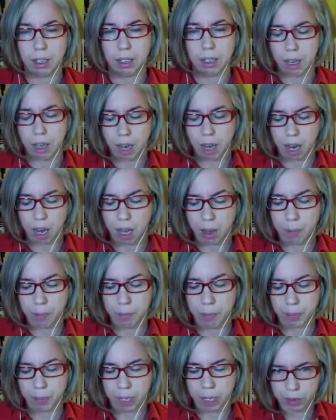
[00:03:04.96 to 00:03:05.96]
and
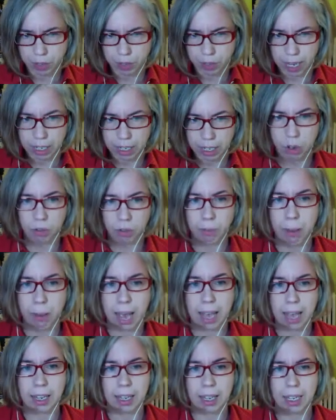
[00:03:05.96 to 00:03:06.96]
you have to get sort of
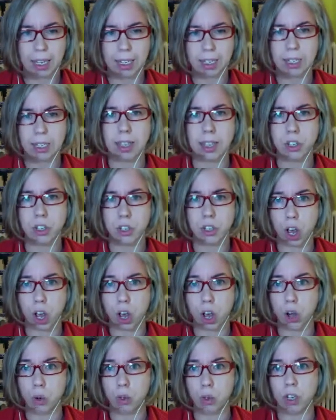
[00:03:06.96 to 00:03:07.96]
back in the
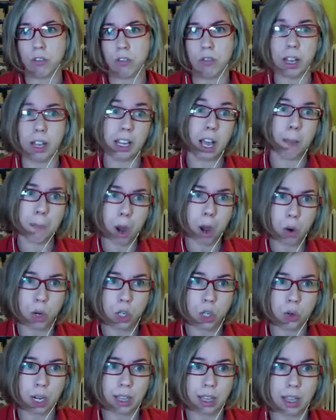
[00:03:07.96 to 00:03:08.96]
zone of like a
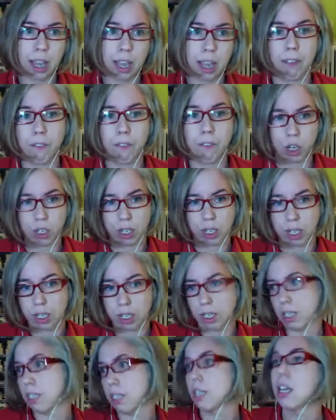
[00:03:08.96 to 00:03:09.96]
poetry thing
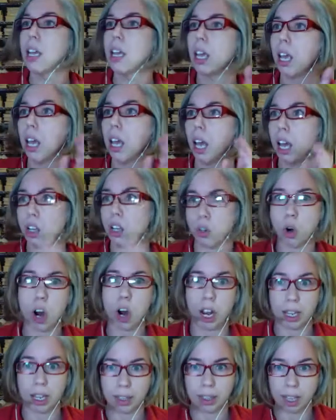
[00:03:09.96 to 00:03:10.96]
versus a
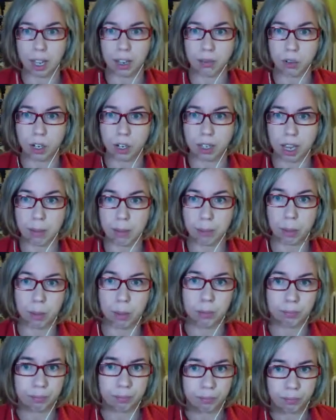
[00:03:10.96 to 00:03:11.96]
drawing thing, for example.
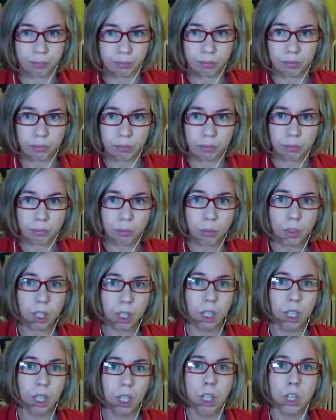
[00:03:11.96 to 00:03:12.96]

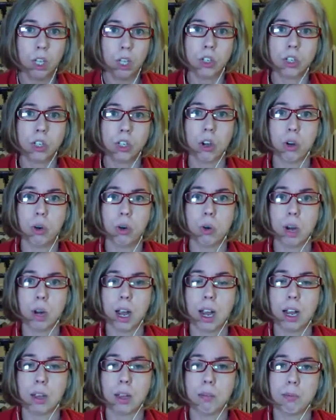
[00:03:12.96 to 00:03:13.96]
So
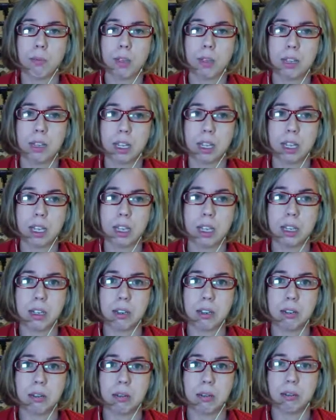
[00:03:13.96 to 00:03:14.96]

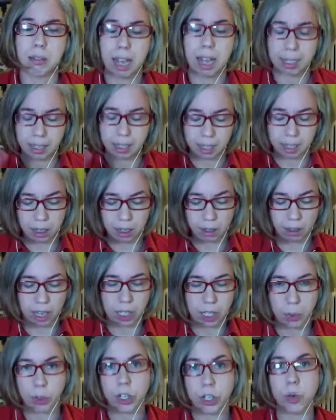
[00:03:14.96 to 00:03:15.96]
that's
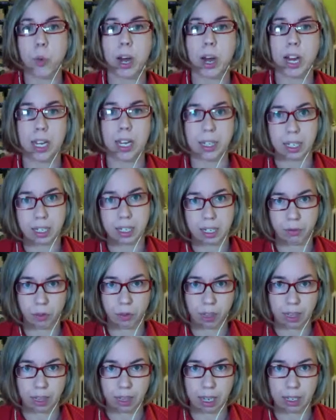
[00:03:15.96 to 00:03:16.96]
where you're weighing these different
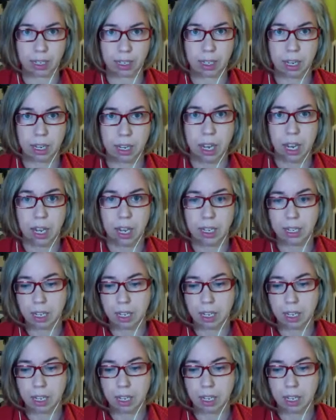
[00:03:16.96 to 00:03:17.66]
things, is